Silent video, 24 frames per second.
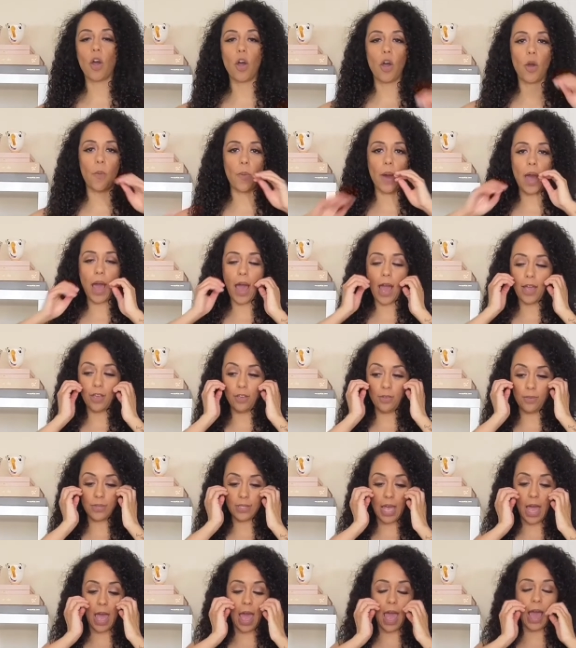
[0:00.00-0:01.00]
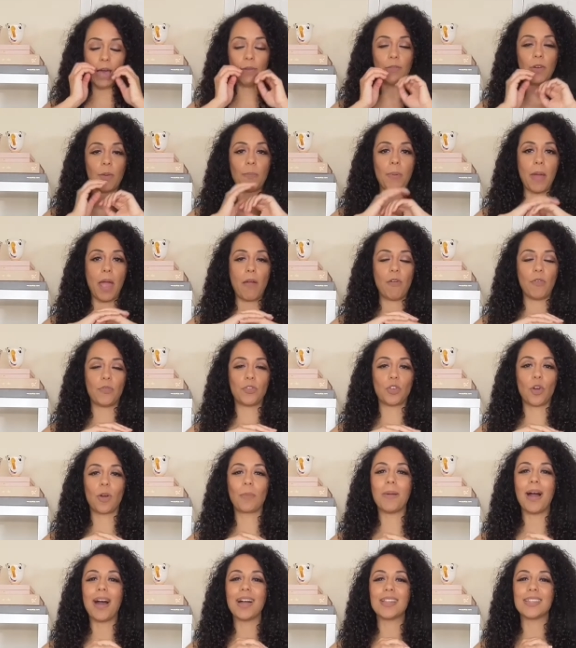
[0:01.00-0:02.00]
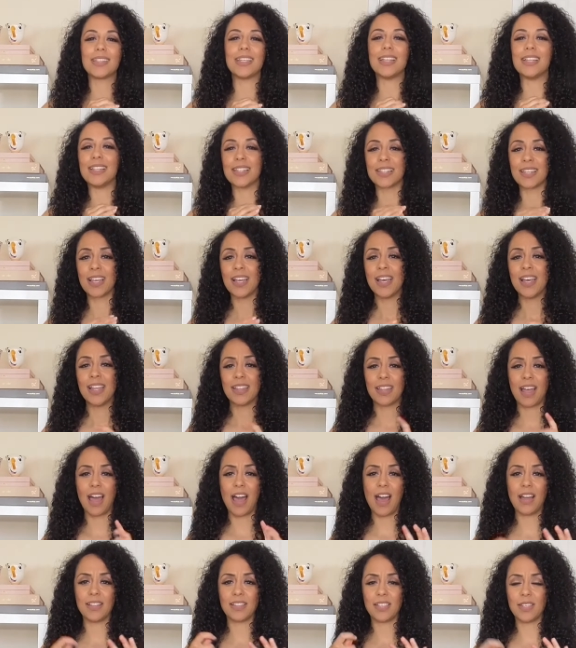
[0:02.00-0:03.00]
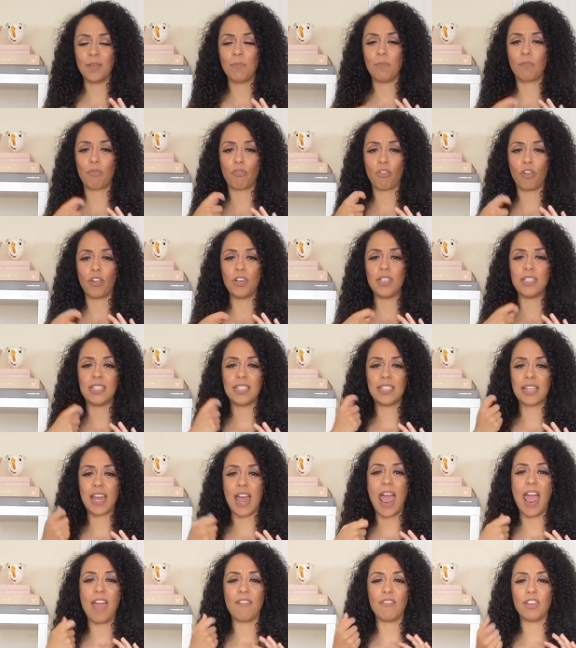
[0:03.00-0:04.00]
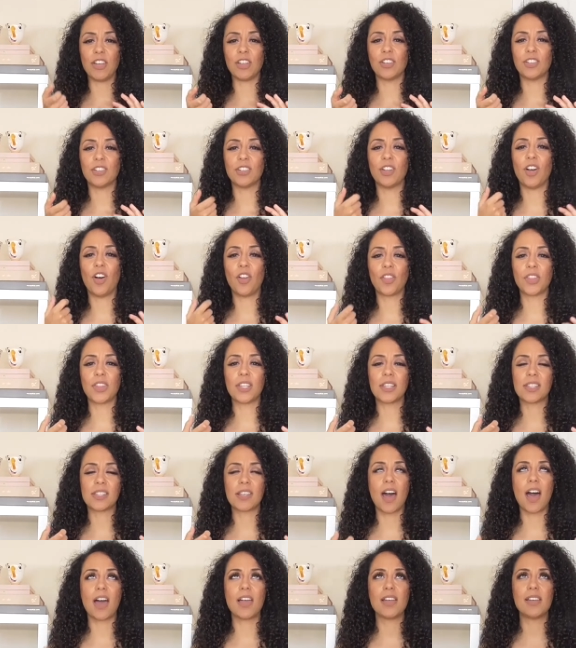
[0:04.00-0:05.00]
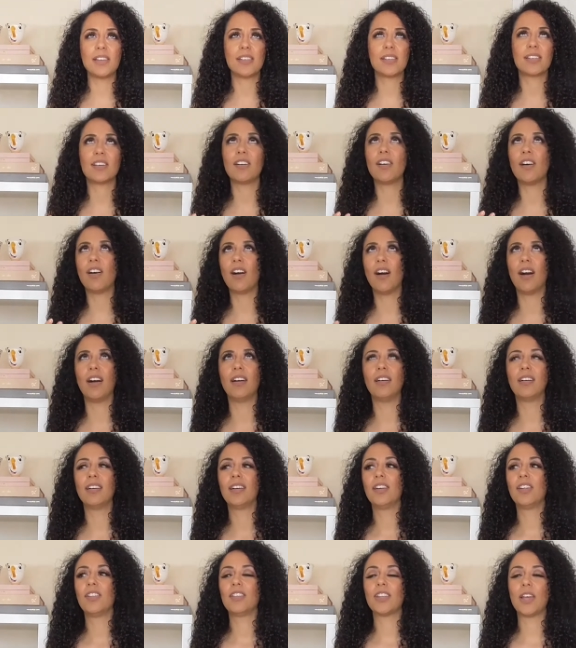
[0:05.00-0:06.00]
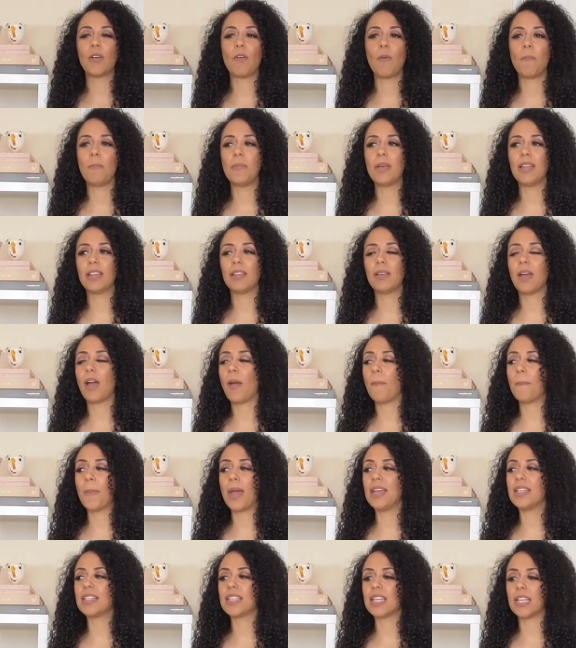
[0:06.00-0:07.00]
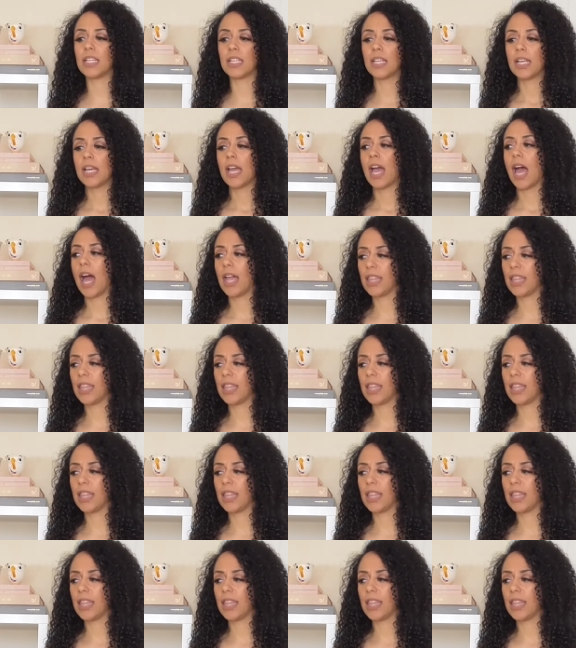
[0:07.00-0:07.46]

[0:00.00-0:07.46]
Oh, I used to have a pair of Doc Martens that had an embroidered Ariel on the side. Oh, they were amazing.